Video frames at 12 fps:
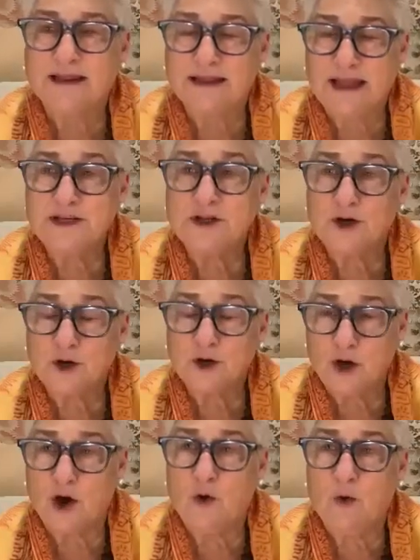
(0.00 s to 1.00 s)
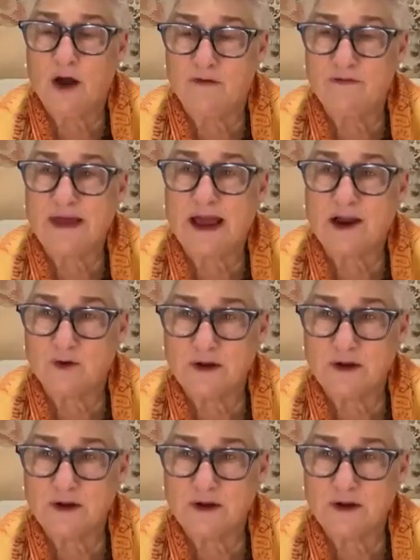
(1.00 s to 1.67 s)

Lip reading: Let go of that